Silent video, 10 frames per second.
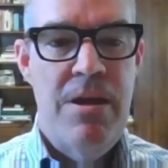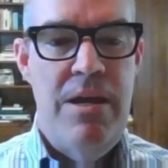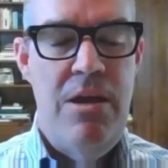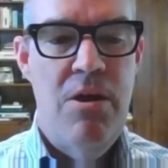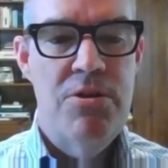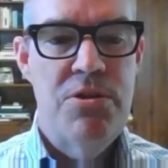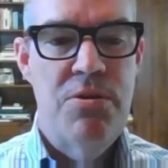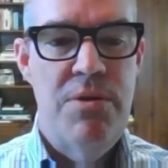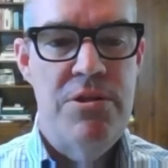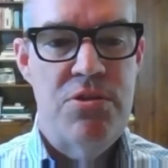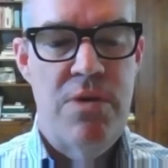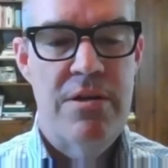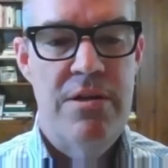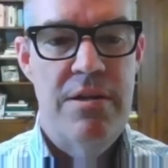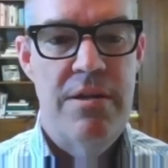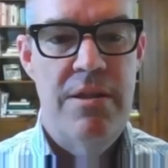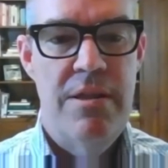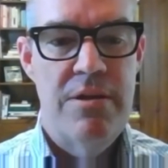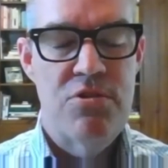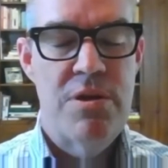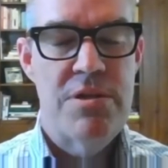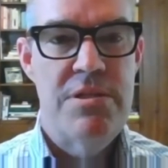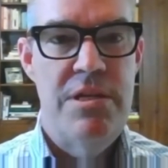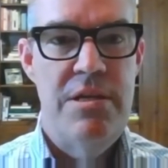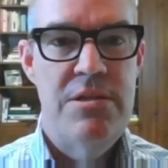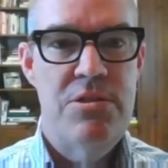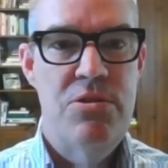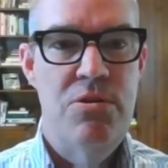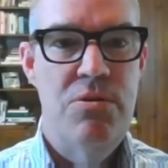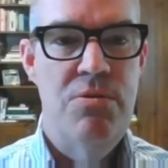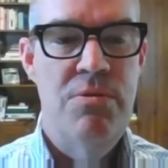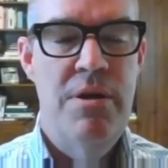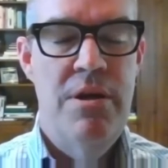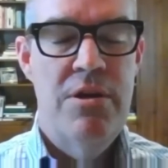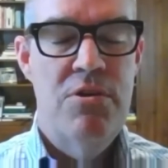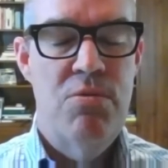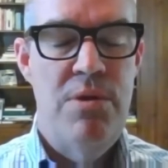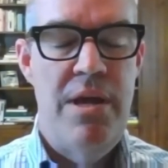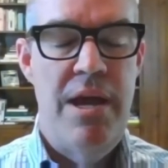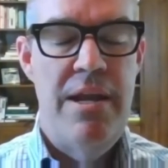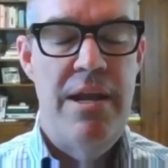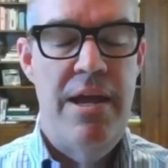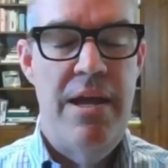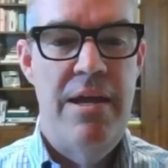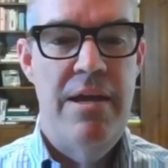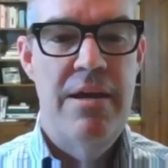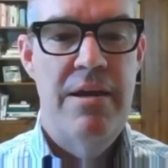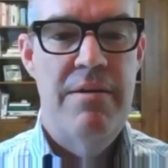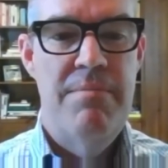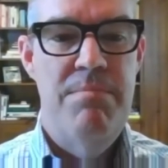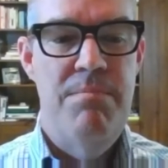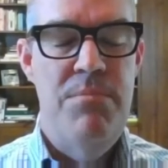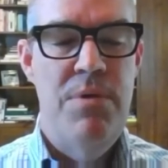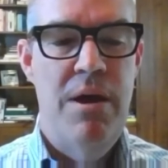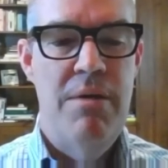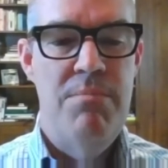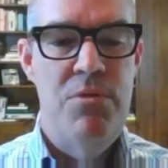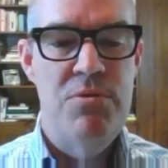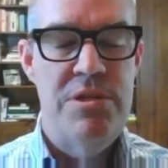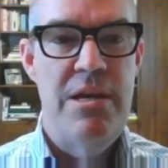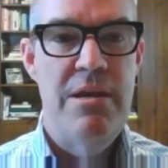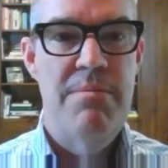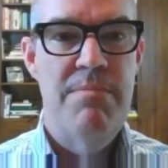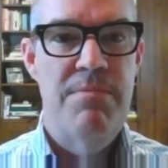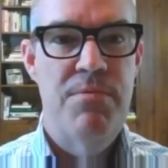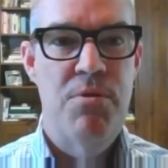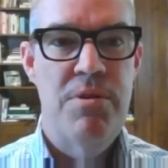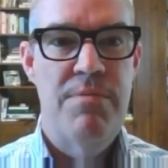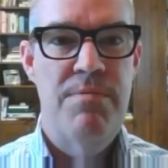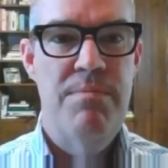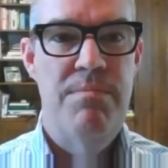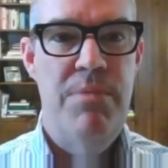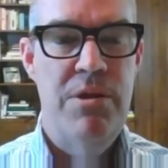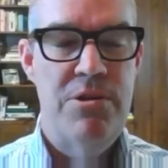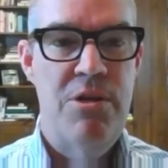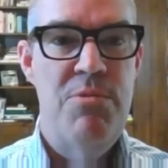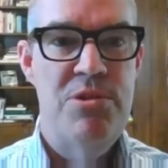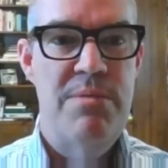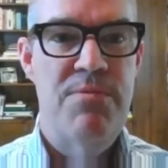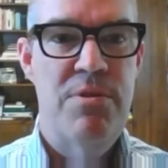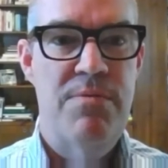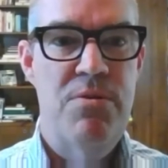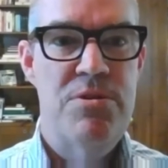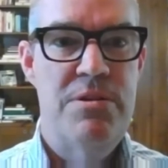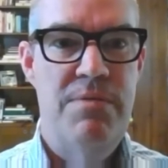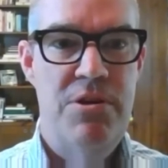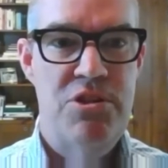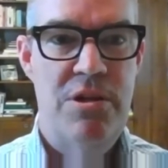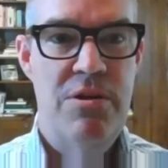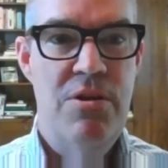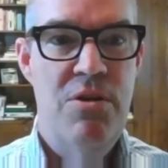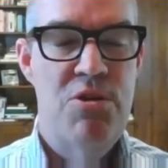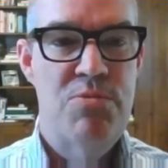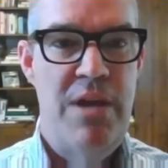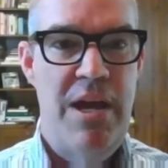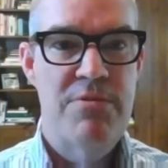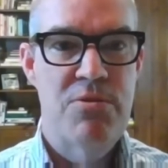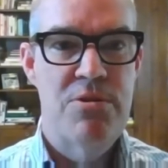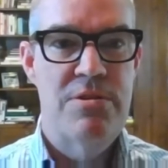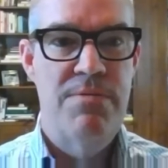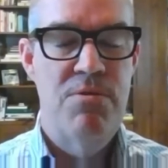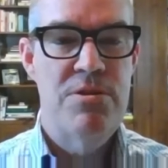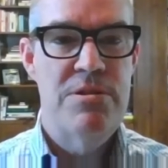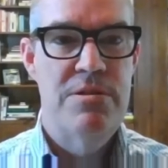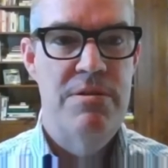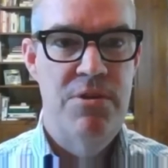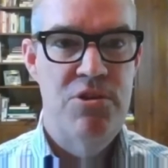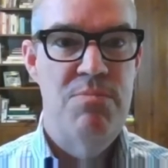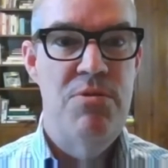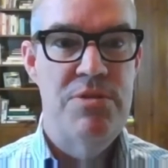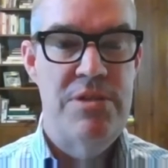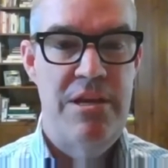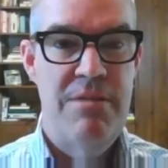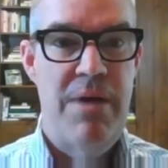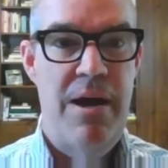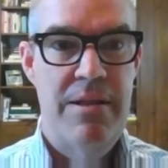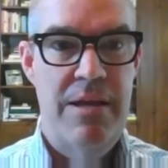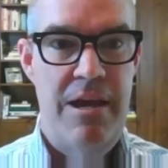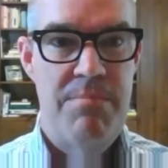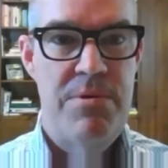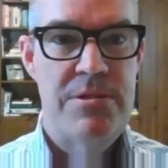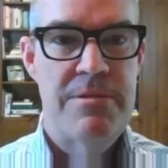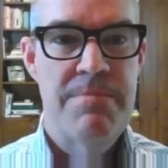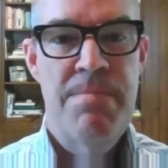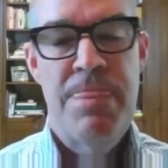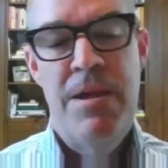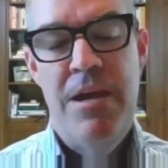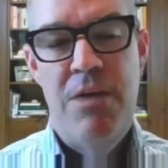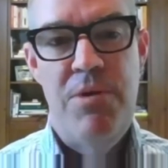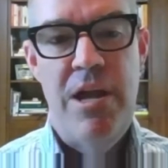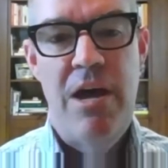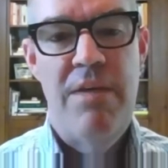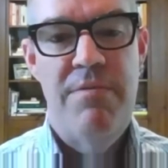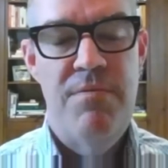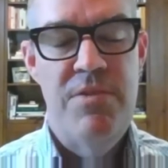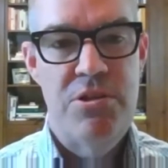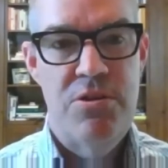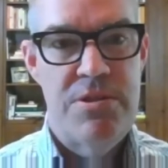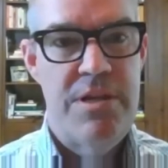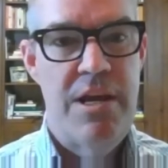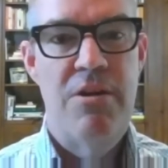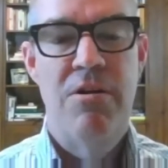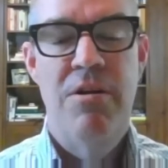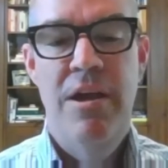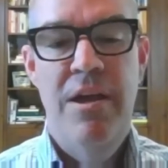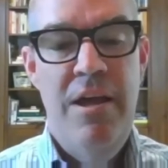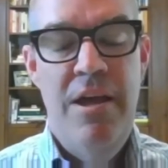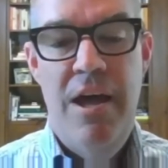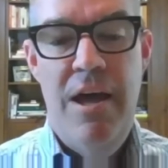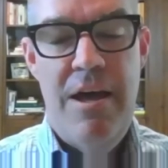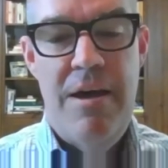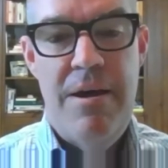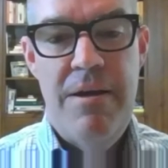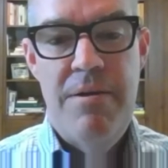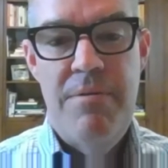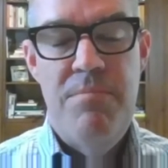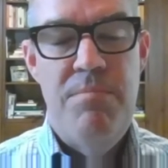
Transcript: He also instructed the trustees to create a museum for the military museum for the first division, which we have. So there's the first division museum on the campus, and we now have a visitor center, a